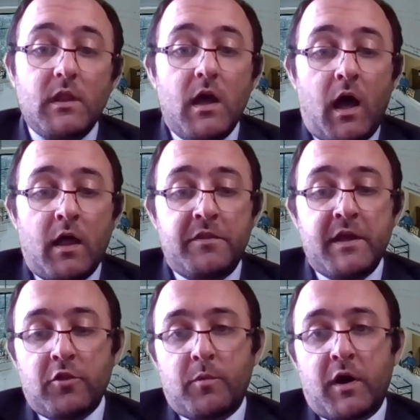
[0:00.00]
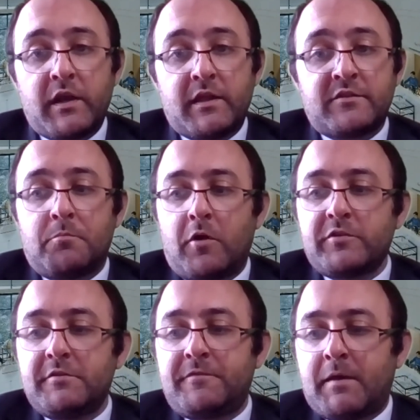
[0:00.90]
The other one is
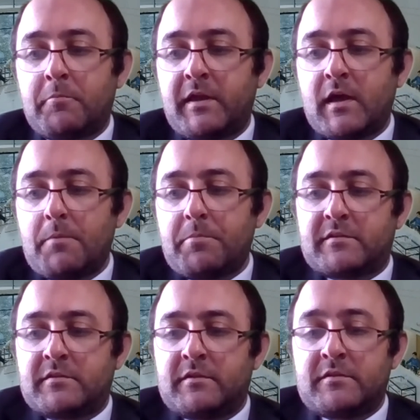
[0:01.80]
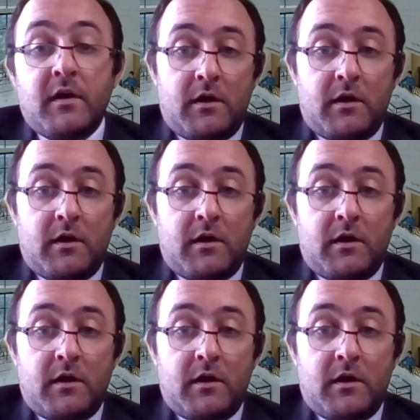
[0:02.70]
multifamily complexes,